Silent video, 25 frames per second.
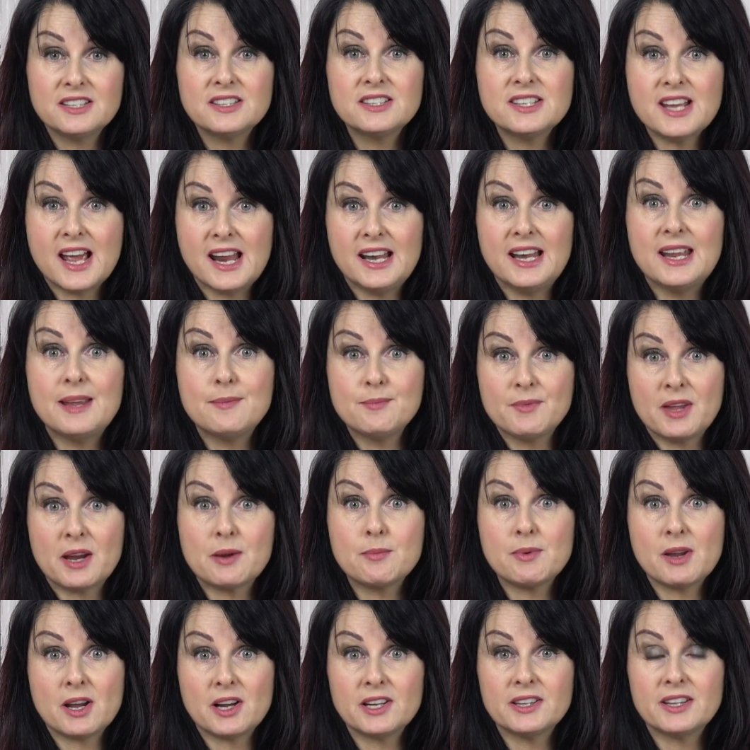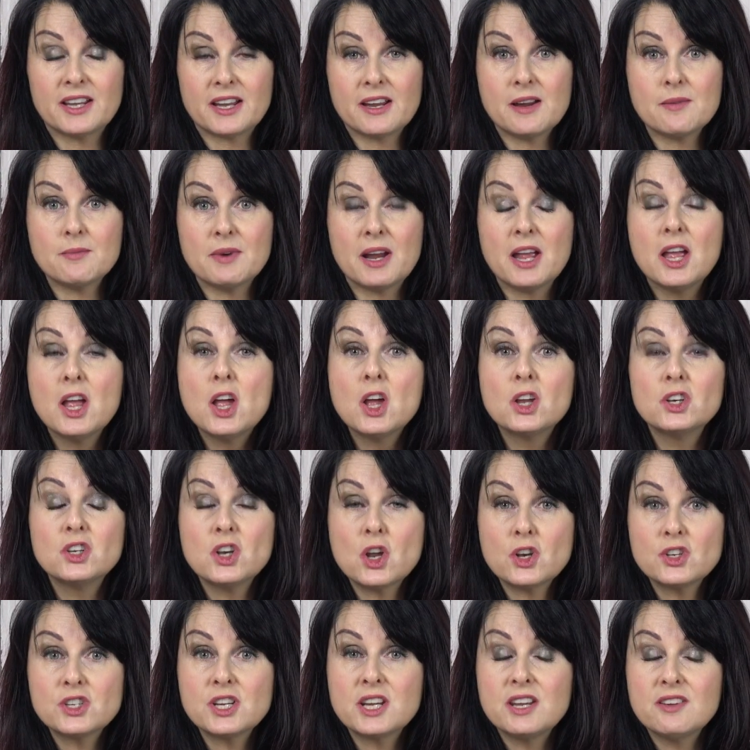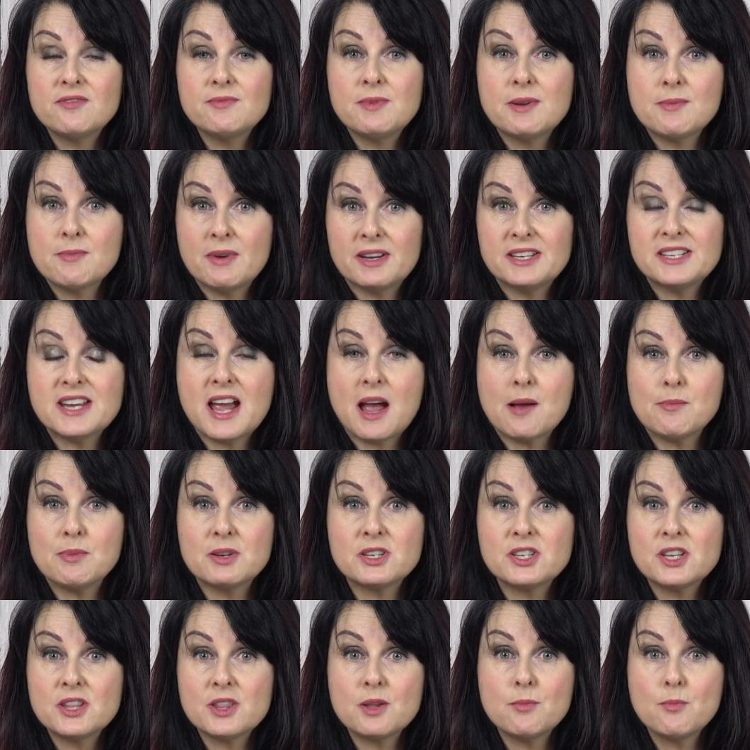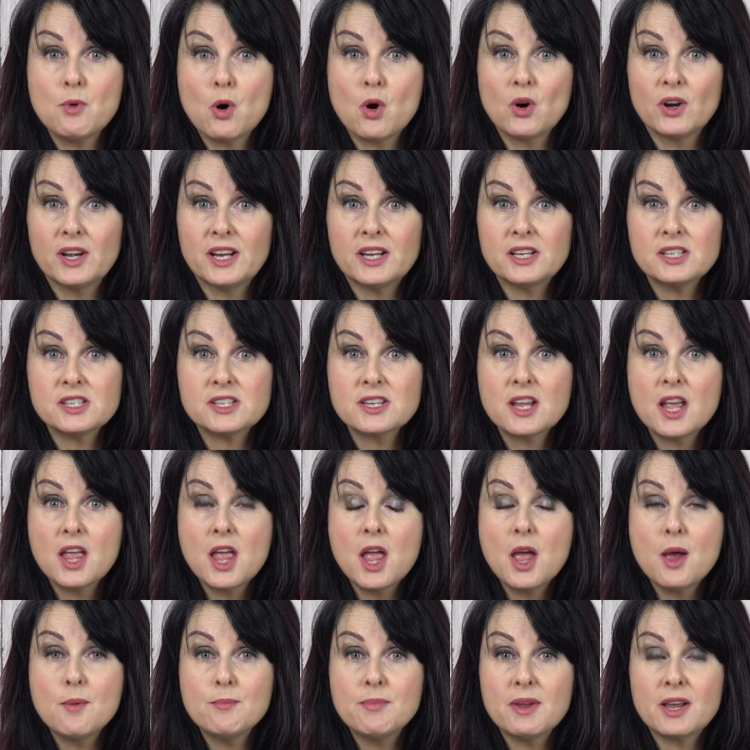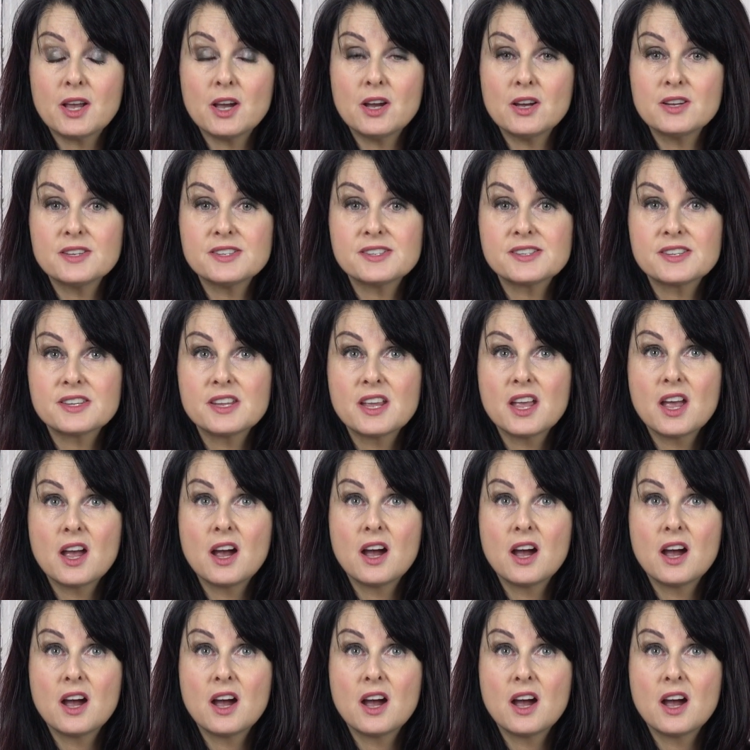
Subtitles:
tell him there behind the camera not to give me my tablet in the mornings, because